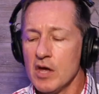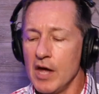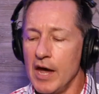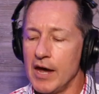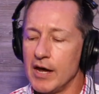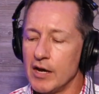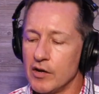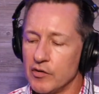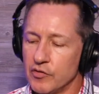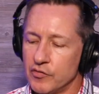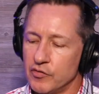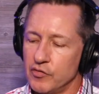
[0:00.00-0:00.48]

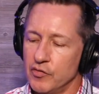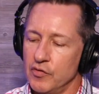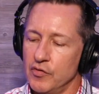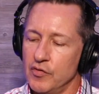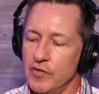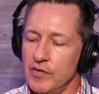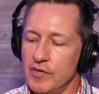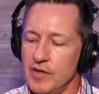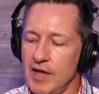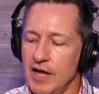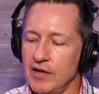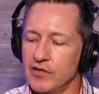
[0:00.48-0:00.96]
And
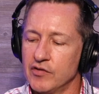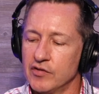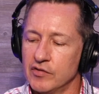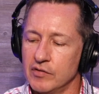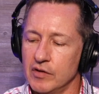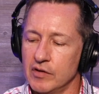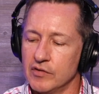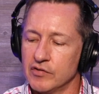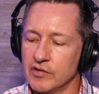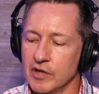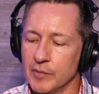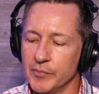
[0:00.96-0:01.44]
that's
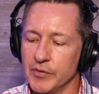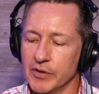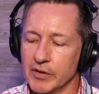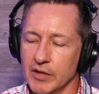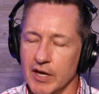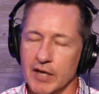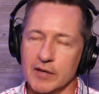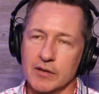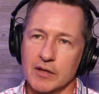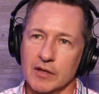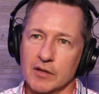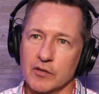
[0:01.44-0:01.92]
something
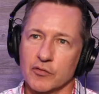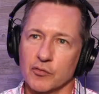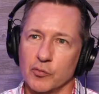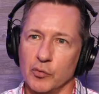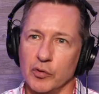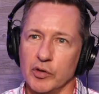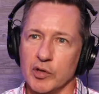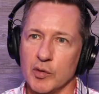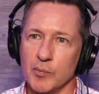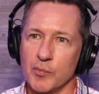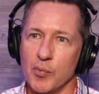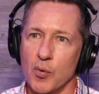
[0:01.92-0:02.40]
that I think is
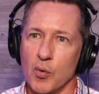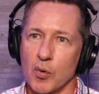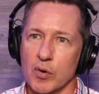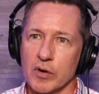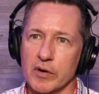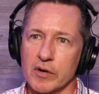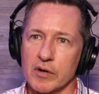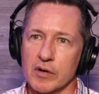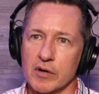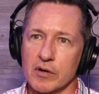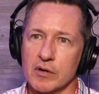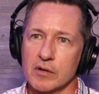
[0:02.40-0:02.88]
really
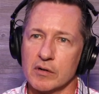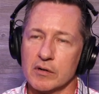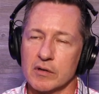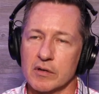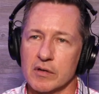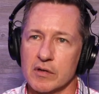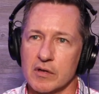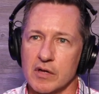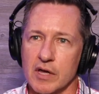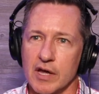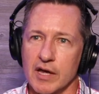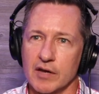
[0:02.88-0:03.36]
important,
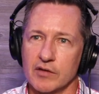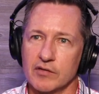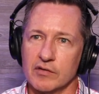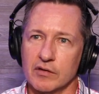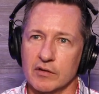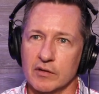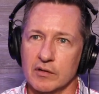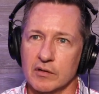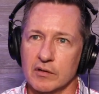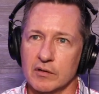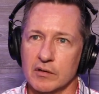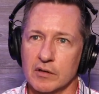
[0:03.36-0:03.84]
that
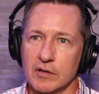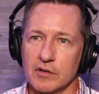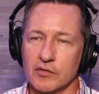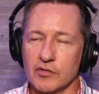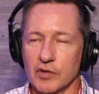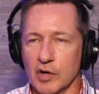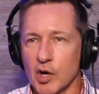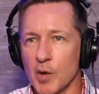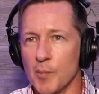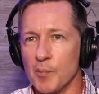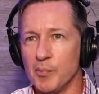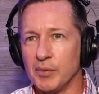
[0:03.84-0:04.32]
is
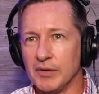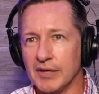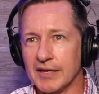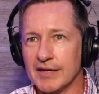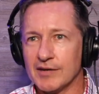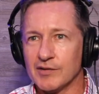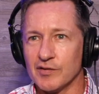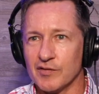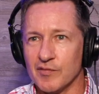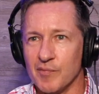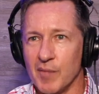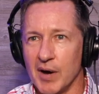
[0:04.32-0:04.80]
a
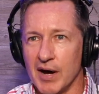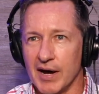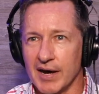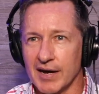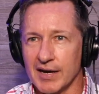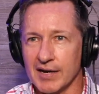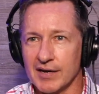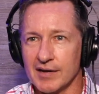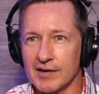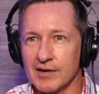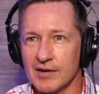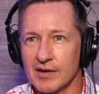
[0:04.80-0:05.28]
complaint of
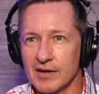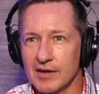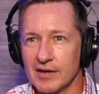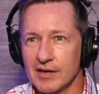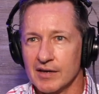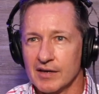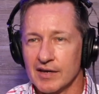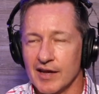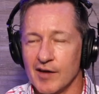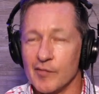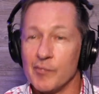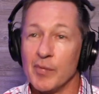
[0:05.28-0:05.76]
mine.
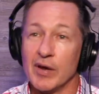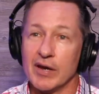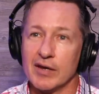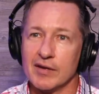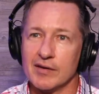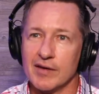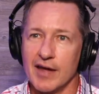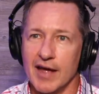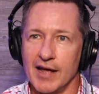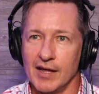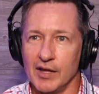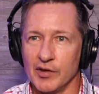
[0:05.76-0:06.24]
I've been
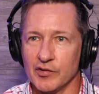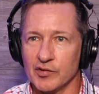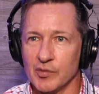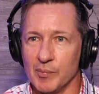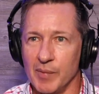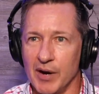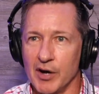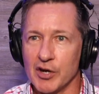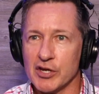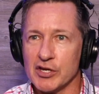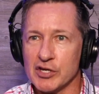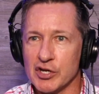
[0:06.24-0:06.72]
in Dallas
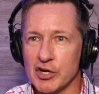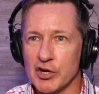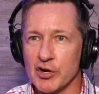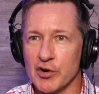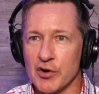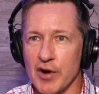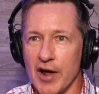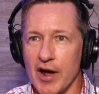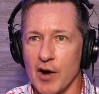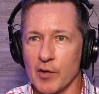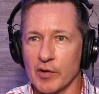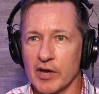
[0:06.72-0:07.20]
about a year
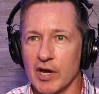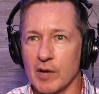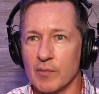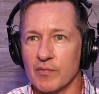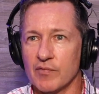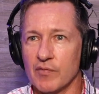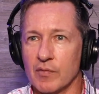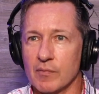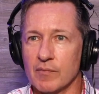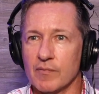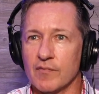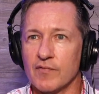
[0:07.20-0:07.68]
now, came
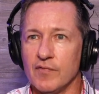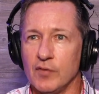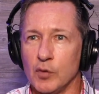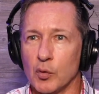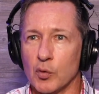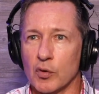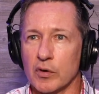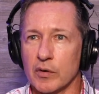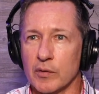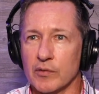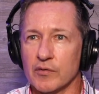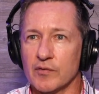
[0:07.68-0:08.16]
from
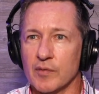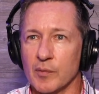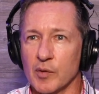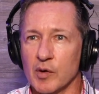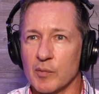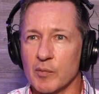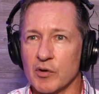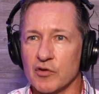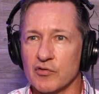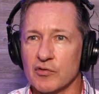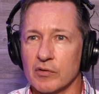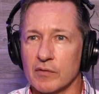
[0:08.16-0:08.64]
Florida. I was film
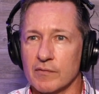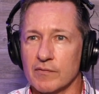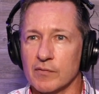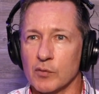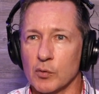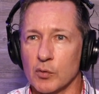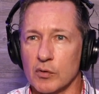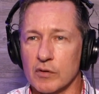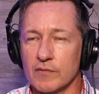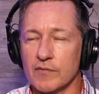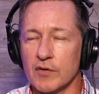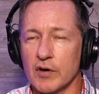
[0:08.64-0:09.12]
commissioner in
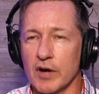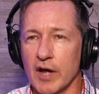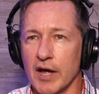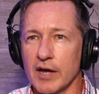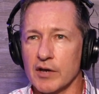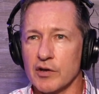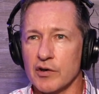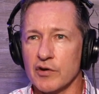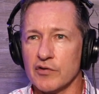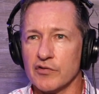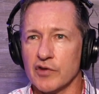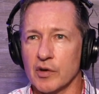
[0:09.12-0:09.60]
Florida for
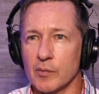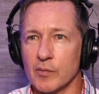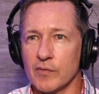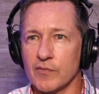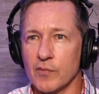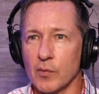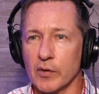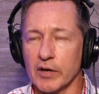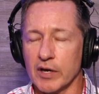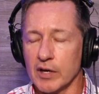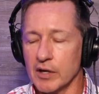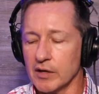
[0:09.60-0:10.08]
9 years there
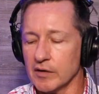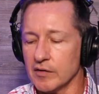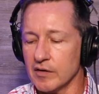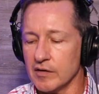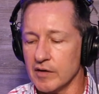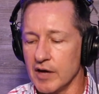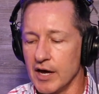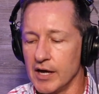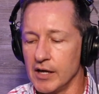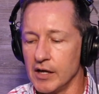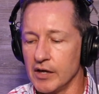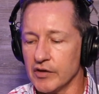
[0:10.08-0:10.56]
before getting to
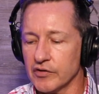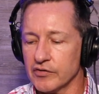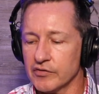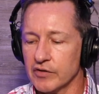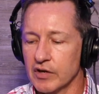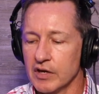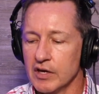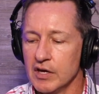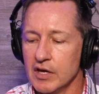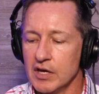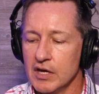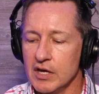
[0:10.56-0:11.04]
Dallas,
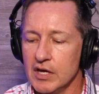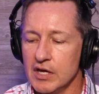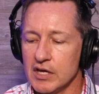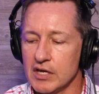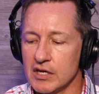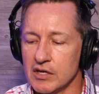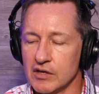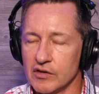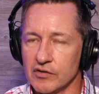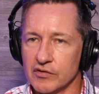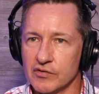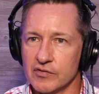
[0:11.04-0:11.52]

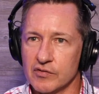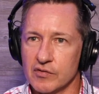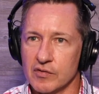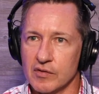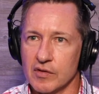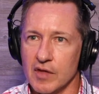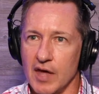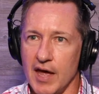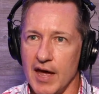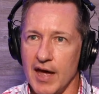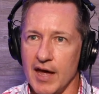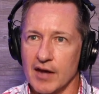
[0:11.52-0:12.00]
is
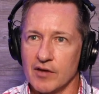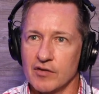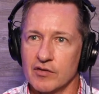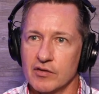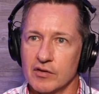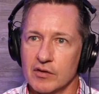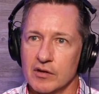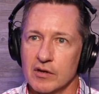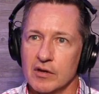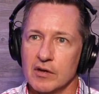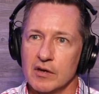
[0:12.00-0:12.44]
that